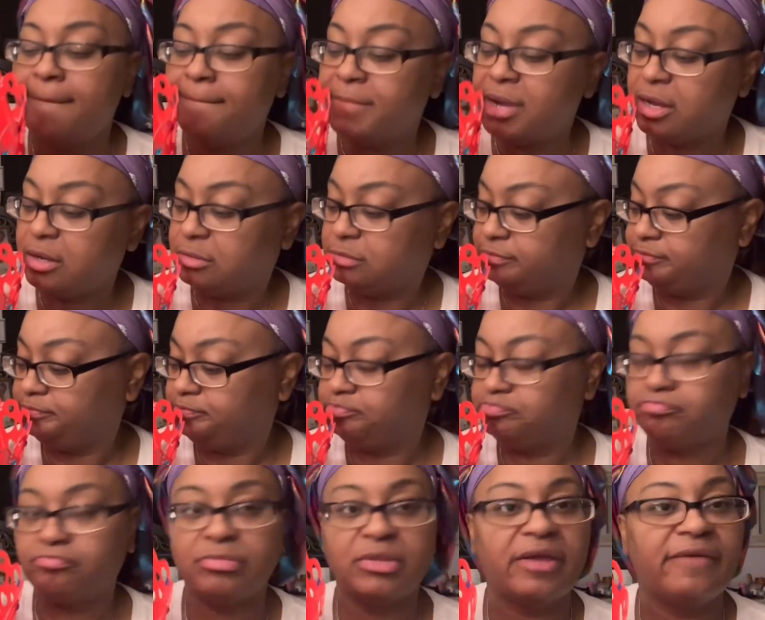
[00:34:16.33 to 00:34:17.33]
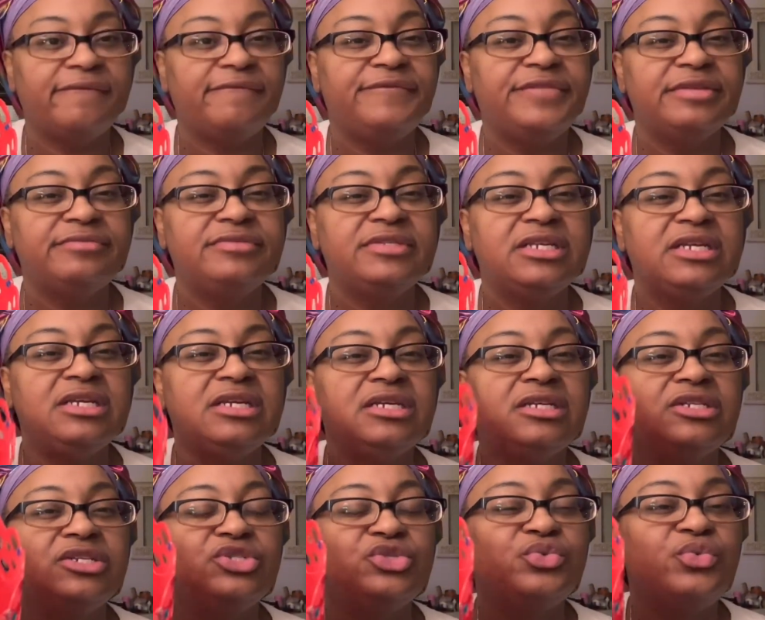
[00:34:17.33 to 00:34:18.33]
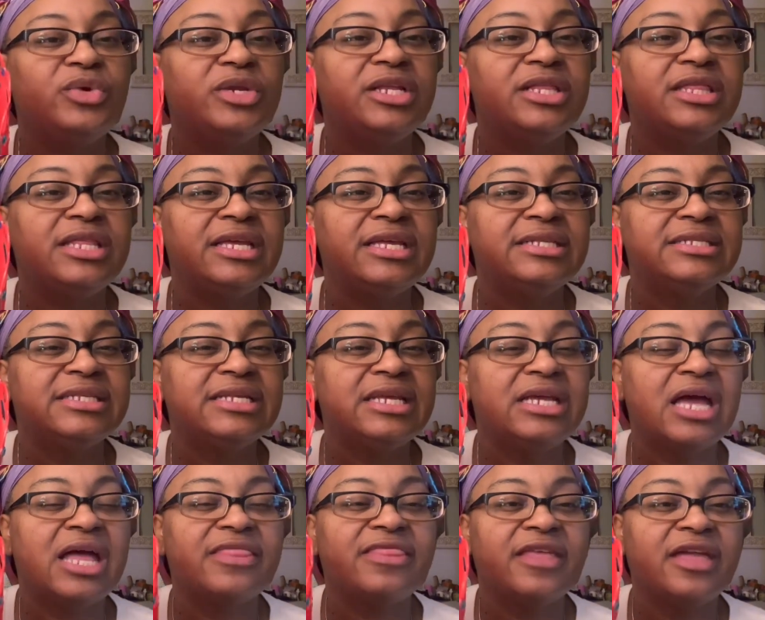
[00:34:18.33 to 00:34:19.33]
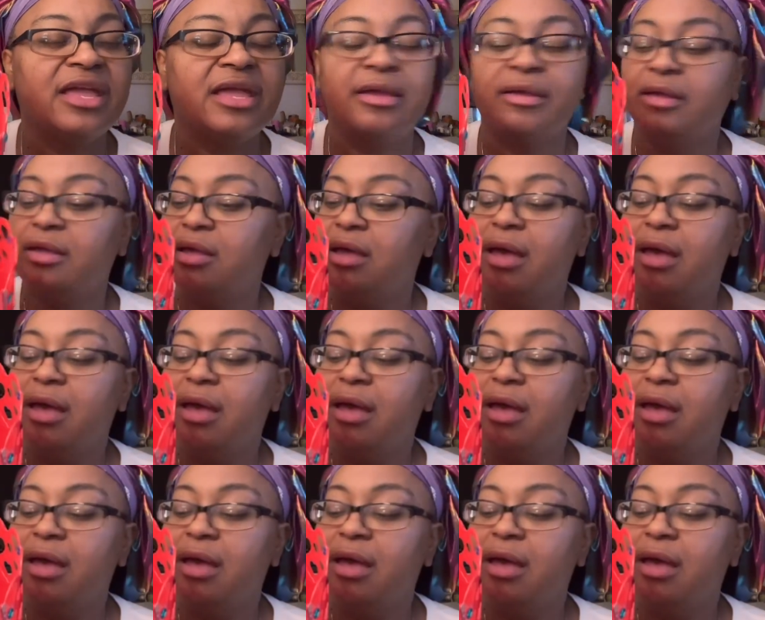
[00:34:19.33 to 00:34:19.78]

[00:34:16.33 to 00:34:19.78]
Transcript: about 15 to 20 things in here, I think.